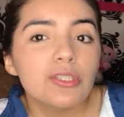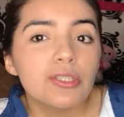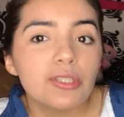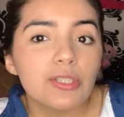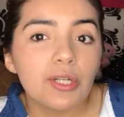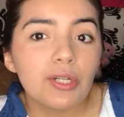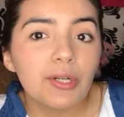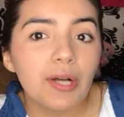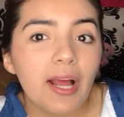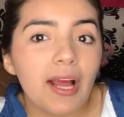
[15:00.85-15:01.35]

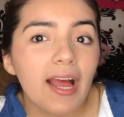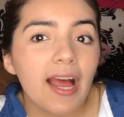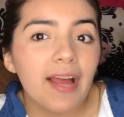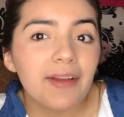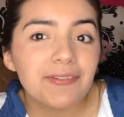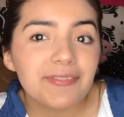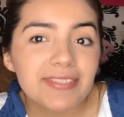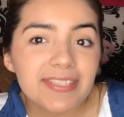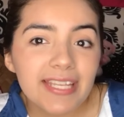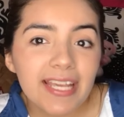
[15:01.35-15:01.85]
So
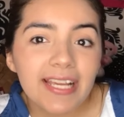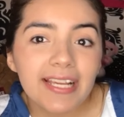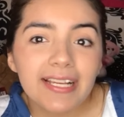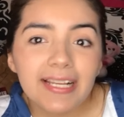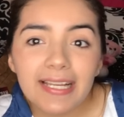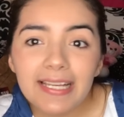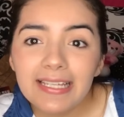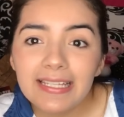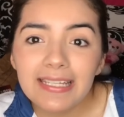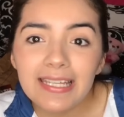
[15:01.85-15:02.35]
I was like,
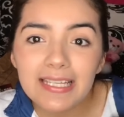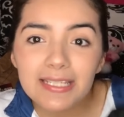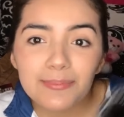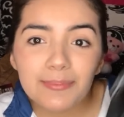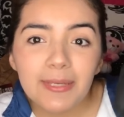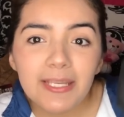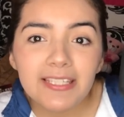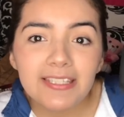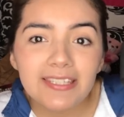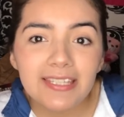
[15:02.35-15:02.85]
next
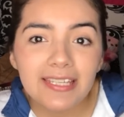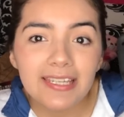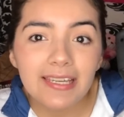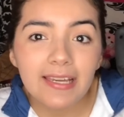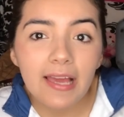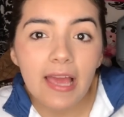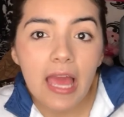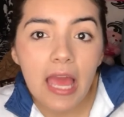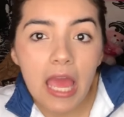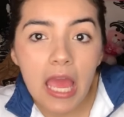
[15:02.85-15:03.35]
best
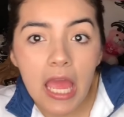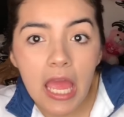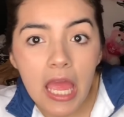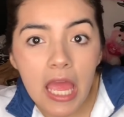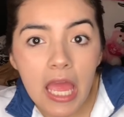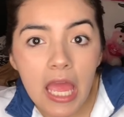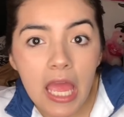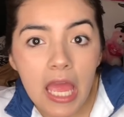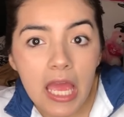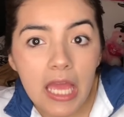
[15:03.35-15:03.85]
thing,
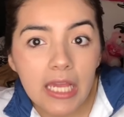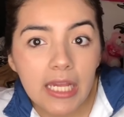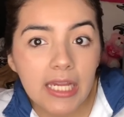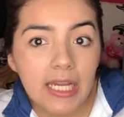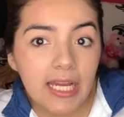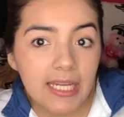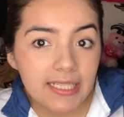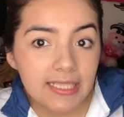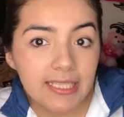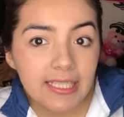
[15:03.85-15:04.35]

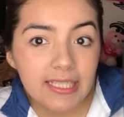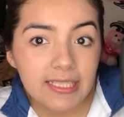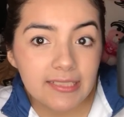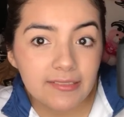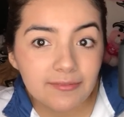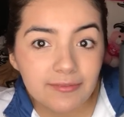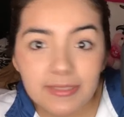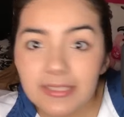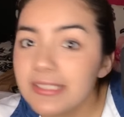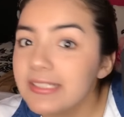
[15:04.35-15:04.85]
gotta get
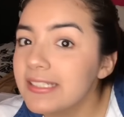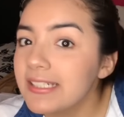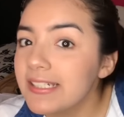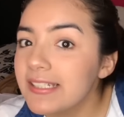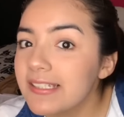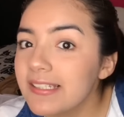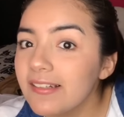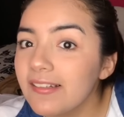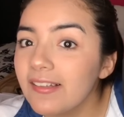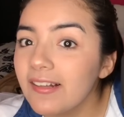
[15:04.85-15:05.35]
in with the
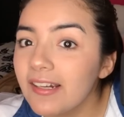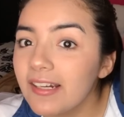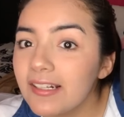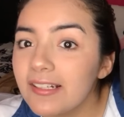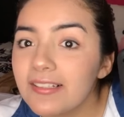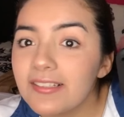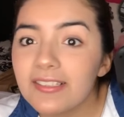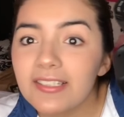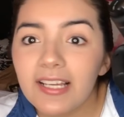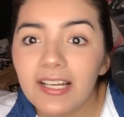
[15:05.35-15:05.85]

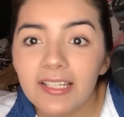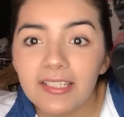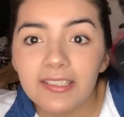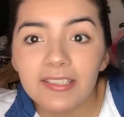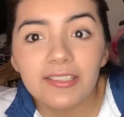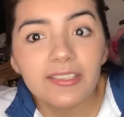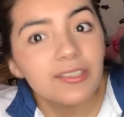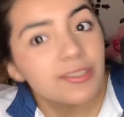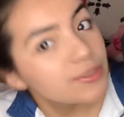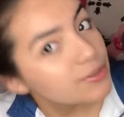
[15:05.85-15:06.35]
DSLRs,
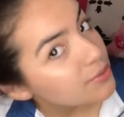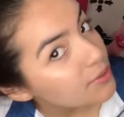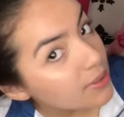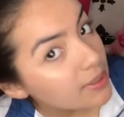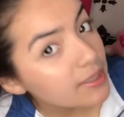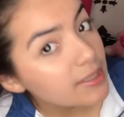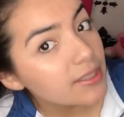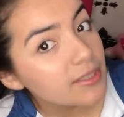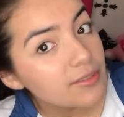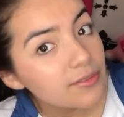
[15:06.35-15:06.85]
gotta
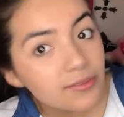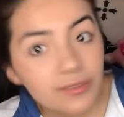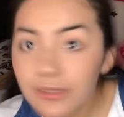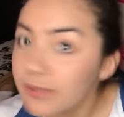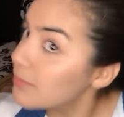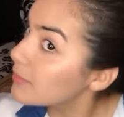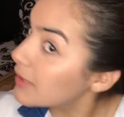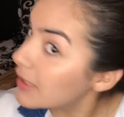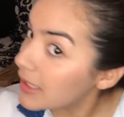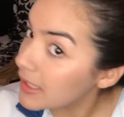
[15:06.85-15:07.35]
join the
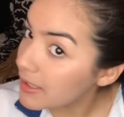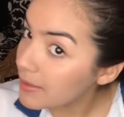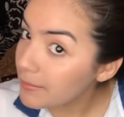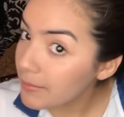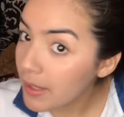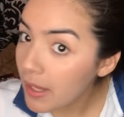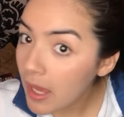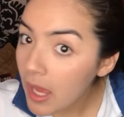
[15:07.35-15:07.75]
YouTube club,